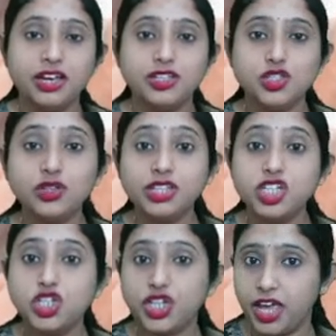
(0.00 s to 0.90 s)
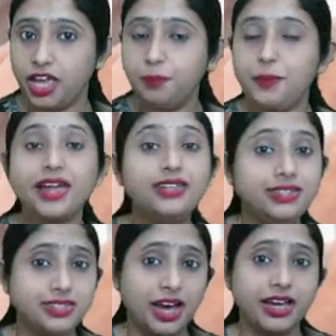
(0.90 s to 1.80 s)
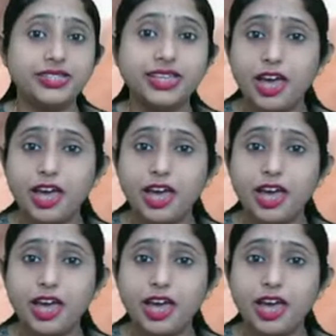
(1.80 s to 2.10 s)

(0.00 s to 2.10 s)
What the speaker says: So the shape and size,